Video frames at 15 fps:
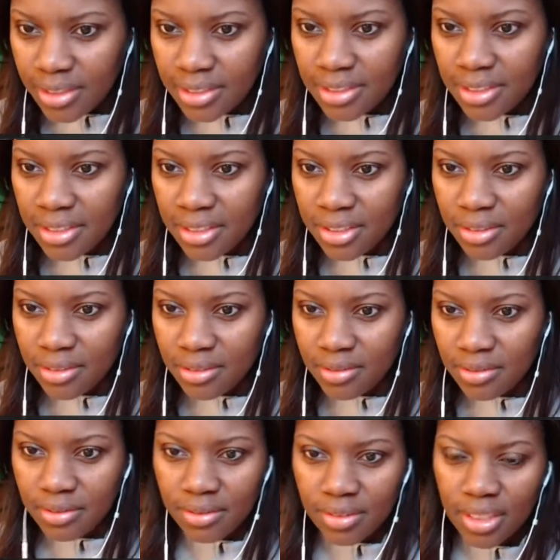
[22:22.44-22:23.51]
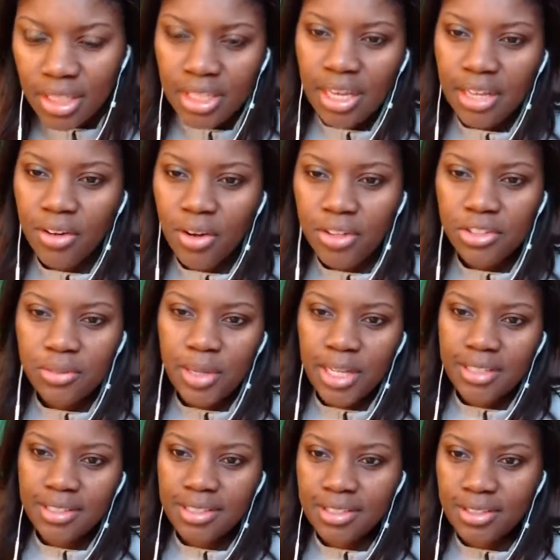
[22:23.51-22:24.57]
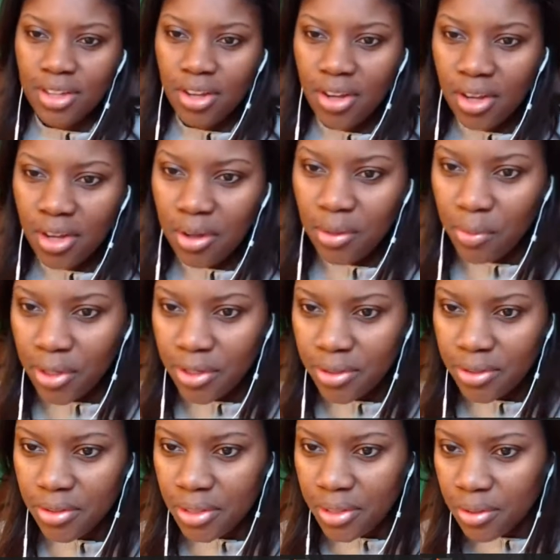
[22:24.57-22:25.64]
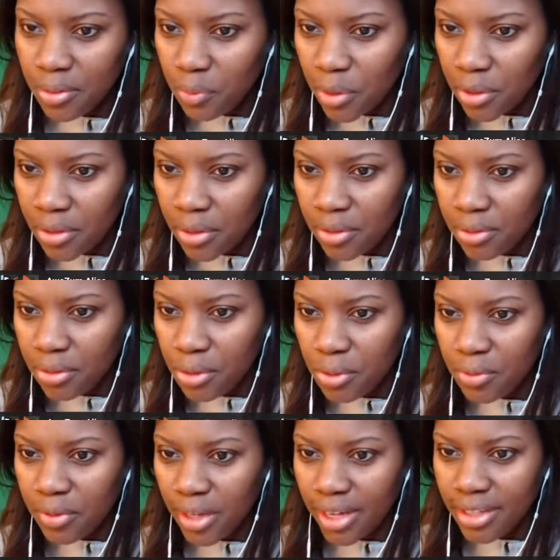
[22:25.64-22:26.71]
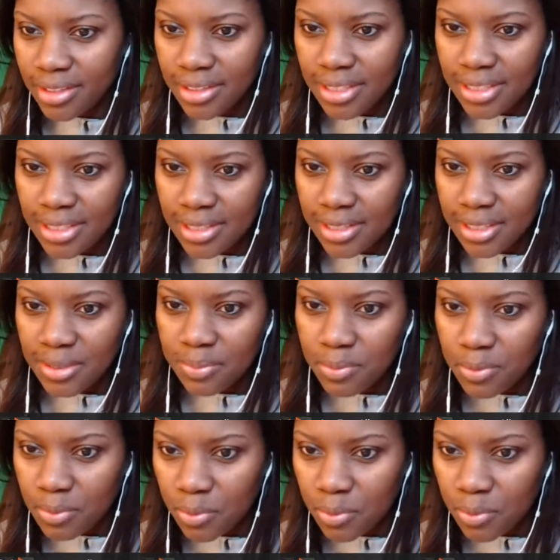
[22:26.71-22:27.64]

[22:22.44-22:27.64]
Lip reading: see. And Awesome Alice says, where there are no facts, they sleep.